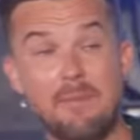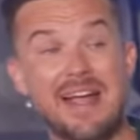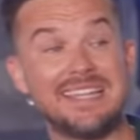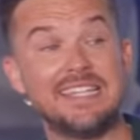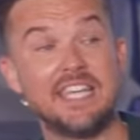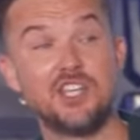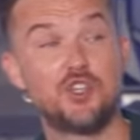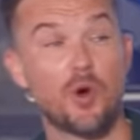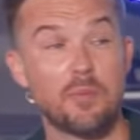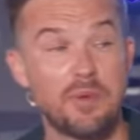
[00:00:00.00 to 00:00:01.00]
I might lead
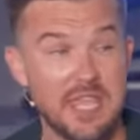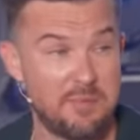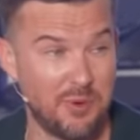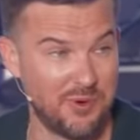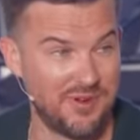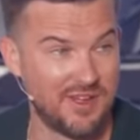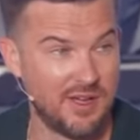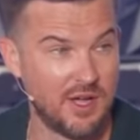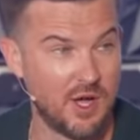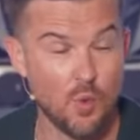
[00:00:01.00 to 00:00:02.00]
your people.
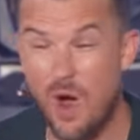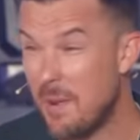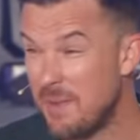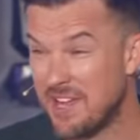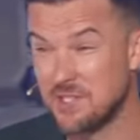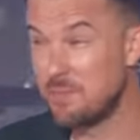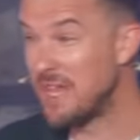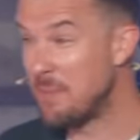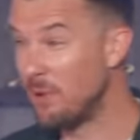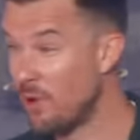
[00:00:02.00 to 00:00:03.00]
Why? Because
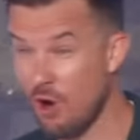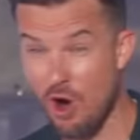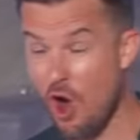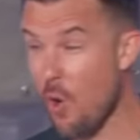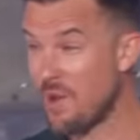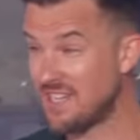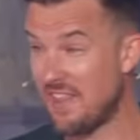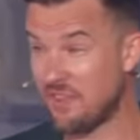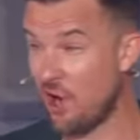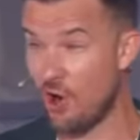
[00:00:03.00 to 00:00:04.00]
people are always
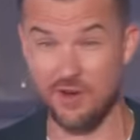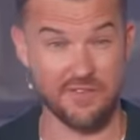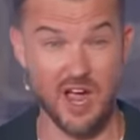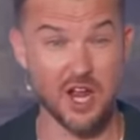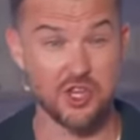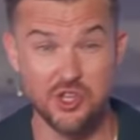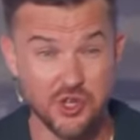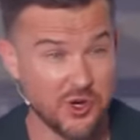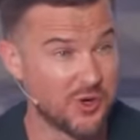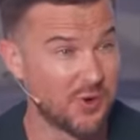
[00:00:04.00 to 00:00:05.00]
at the heart of God.
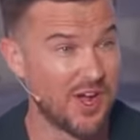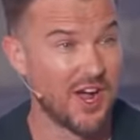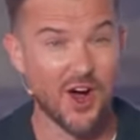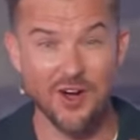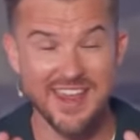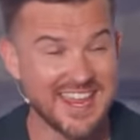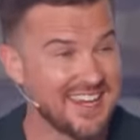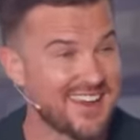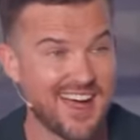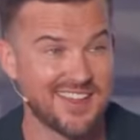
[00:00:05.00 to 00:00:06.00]
You are
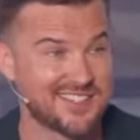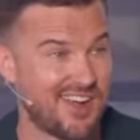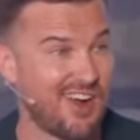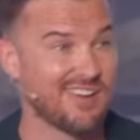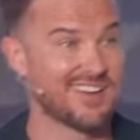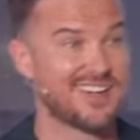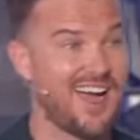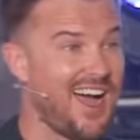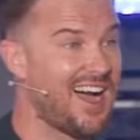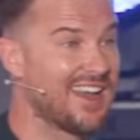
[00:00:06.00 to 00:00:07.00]
in God's heart.
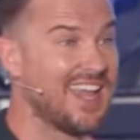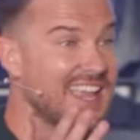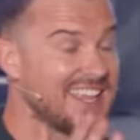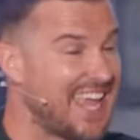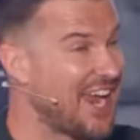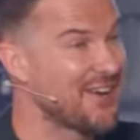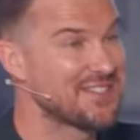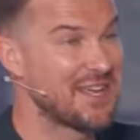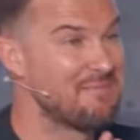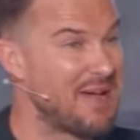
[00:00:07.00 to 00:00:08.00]
God
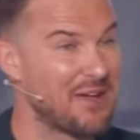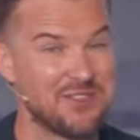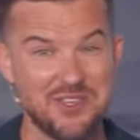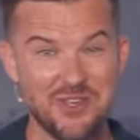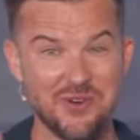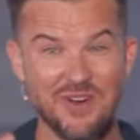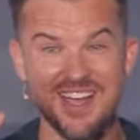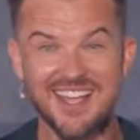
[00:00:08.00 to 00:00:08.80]
cares about you.